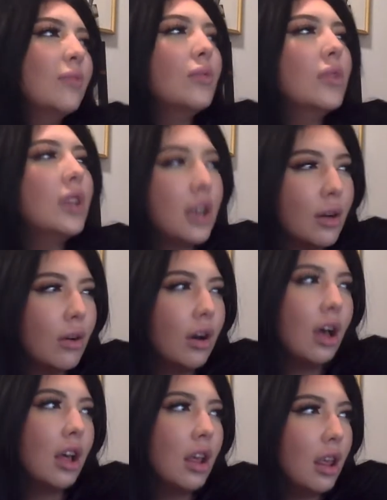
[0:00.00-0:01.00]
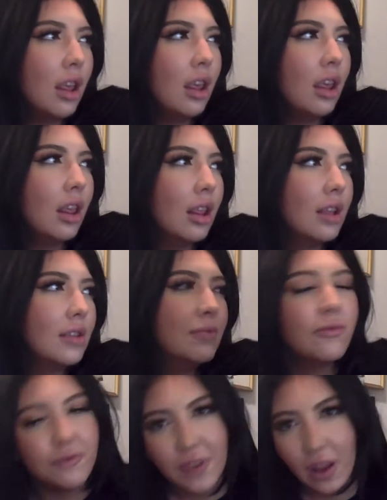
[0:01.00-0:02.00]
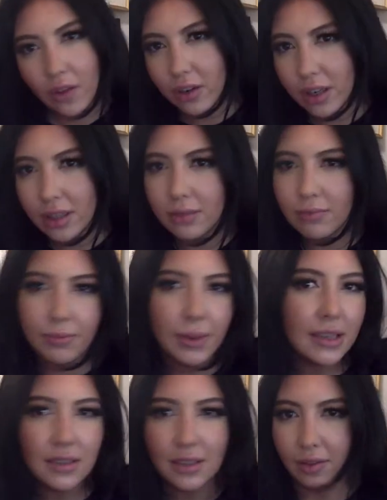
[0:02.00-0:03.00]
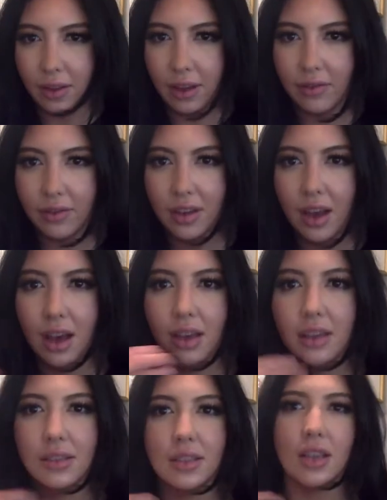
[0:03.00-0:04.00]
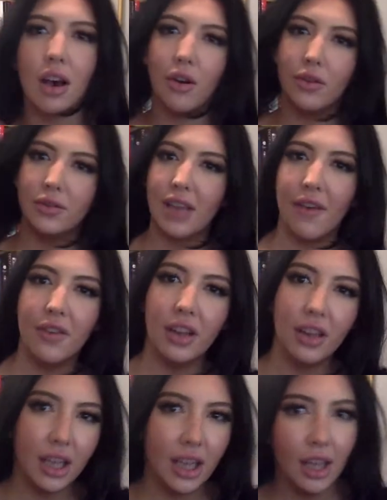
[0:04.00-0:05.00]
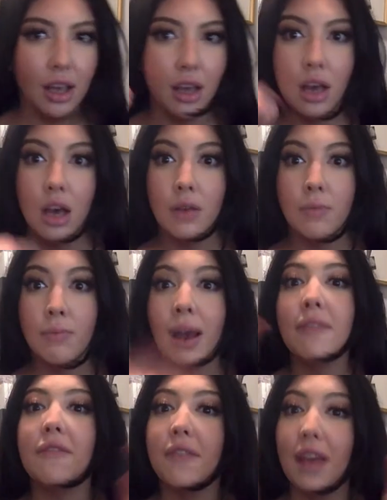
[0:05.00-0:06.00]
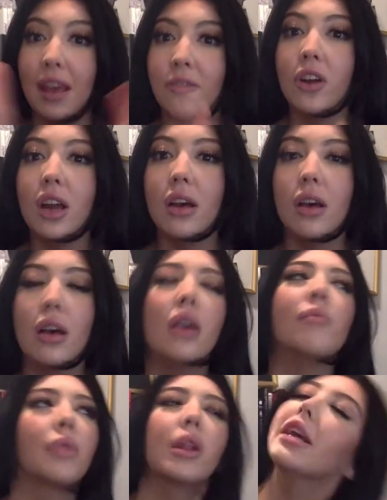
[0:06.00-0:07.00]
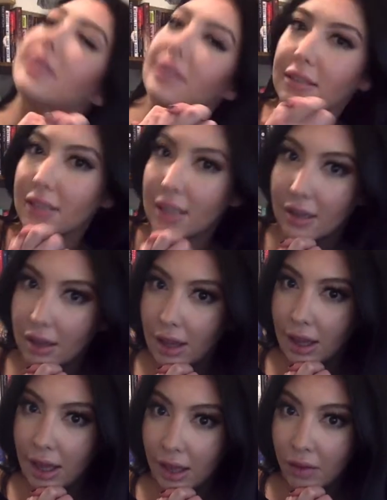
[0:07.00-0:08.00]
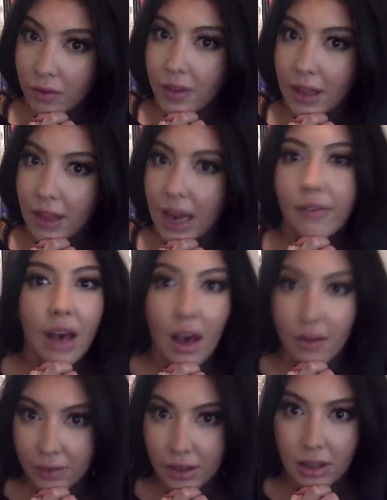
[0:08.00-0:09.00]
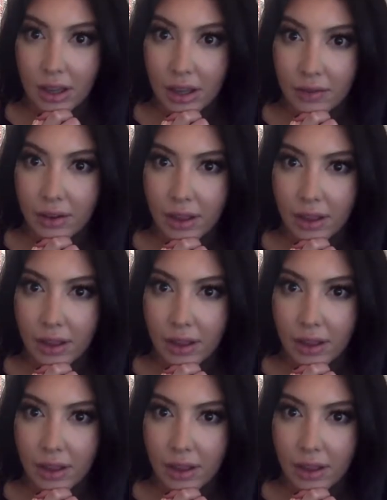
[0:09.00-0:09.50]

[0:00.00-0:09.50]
No, favorite places I've lived. So definitely my favorite place to live that I've ever lived,